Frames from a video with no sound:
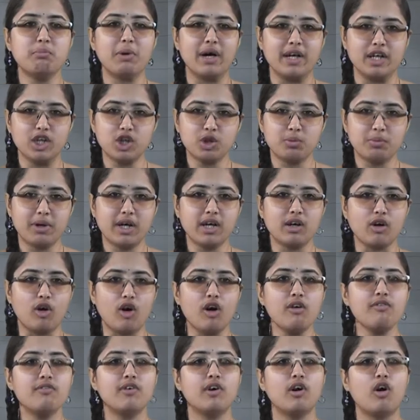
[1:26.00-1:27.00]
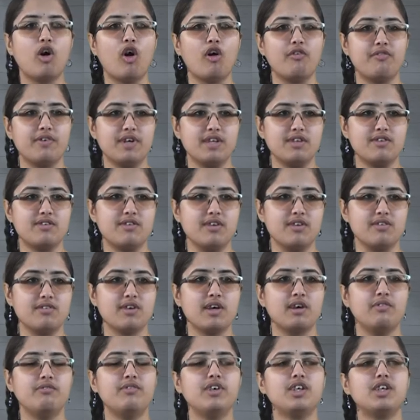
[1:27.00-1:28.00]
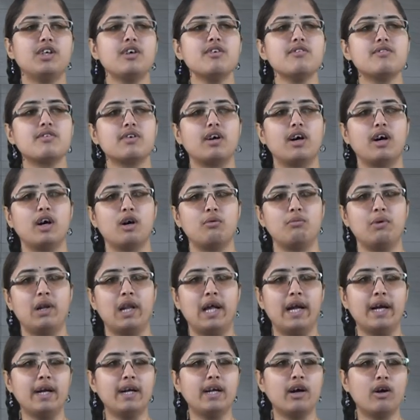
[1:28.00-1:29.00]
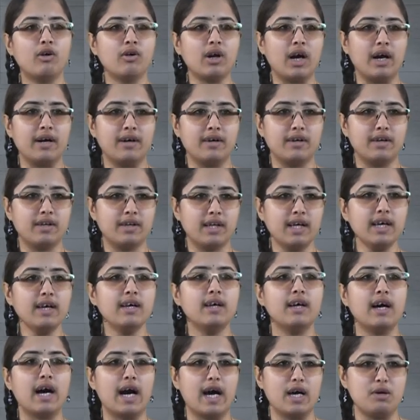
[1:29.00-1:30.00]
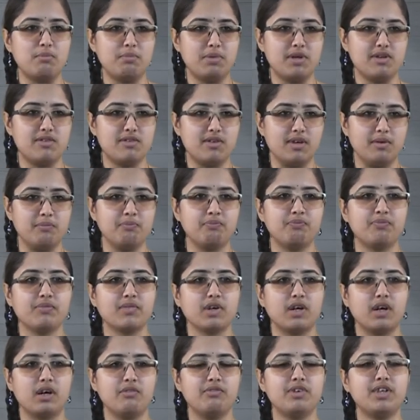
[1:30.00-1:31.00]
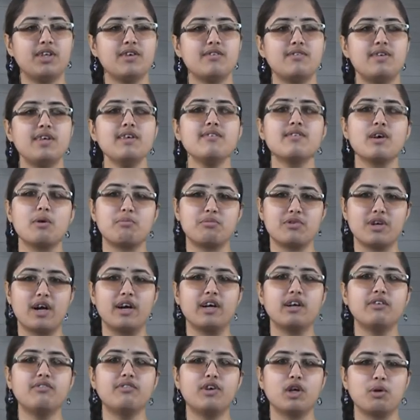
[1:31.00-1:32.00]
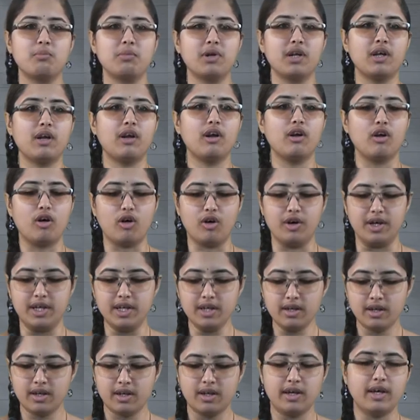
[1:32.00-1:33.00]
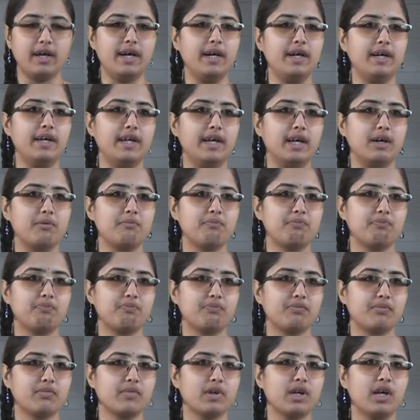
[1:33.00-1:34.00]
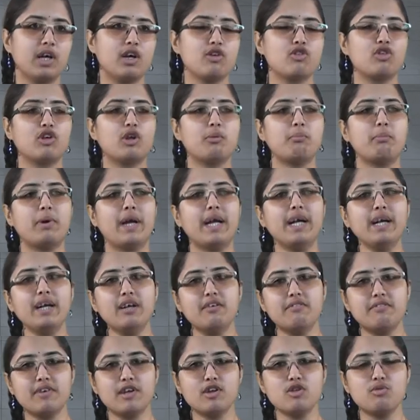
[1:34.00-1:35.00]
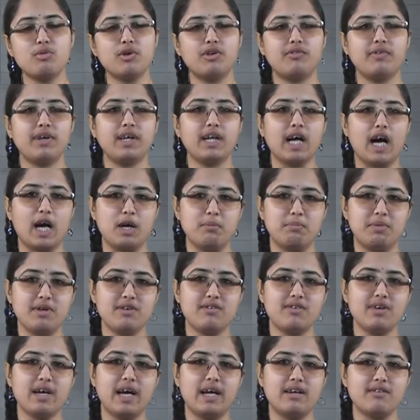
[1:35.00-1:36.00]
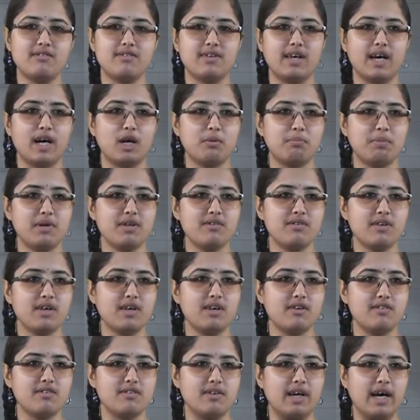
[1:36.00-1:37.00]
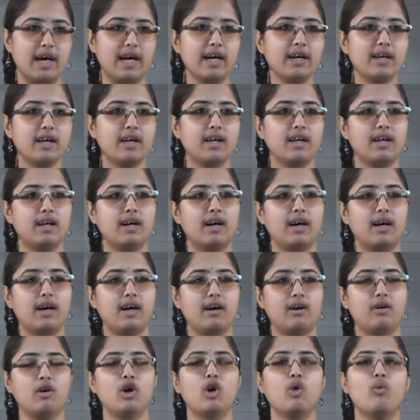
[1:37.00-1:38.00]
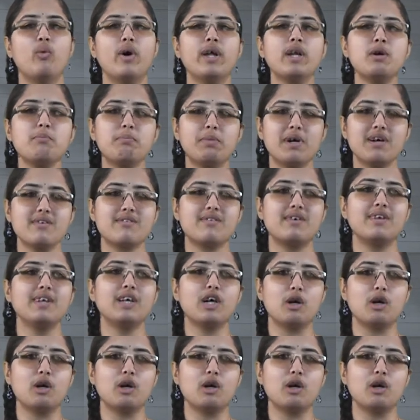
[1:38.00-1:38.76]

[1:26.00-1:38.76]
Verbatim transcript: punishment of offences which is laid down under the IPC, which is the substantive criminal law in India. So the main difference between IPC and CRPC is that when a person